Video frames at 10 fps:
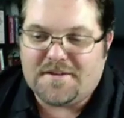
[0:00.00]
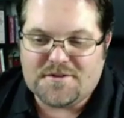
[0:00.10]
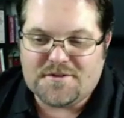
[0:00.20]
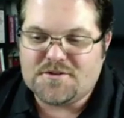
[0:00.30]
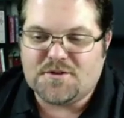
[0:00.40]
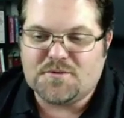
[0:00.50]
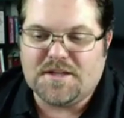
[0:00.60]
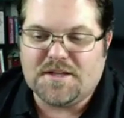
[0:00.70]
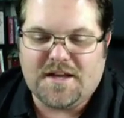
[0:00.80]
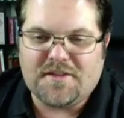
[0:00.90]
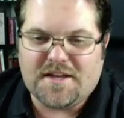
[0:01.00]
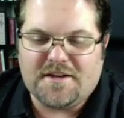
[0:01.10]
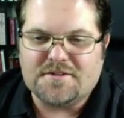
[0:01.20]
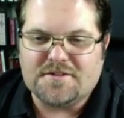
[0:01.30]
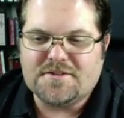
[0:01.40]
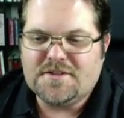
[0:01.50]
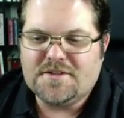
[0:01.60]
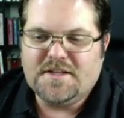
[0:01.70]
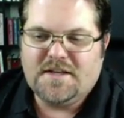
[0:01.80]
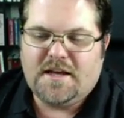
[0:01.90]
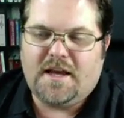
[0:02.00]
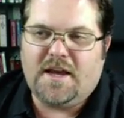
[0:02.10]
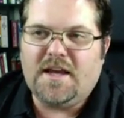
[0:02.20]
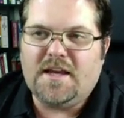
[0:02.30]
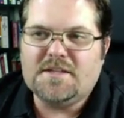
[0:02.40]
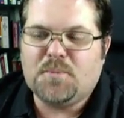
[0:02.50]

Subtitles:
there's really nothing else. And it's